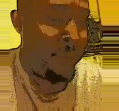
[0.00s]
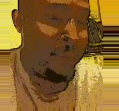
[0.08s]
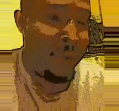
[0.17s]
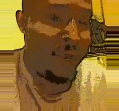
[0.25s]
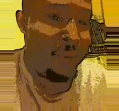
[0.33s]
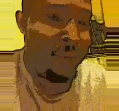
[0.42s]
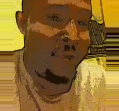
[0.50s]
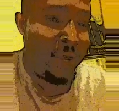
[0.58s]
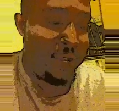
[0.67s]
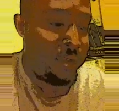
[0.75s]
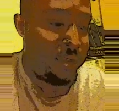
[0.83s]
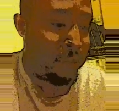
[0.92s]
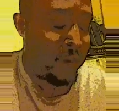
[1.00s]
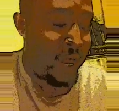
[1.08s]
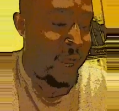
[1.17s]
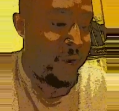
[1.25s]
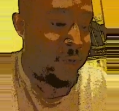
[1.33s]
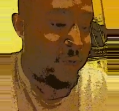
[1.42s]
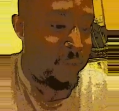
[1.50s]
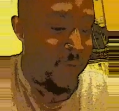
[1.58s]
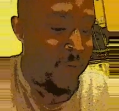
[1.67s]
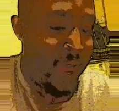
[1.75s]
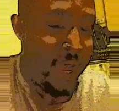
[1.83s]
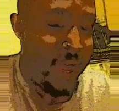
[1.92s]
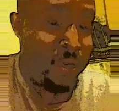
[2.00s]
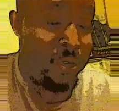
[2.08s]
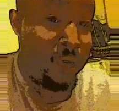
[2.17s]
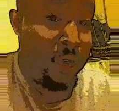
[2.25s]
money because they're playing on the fans.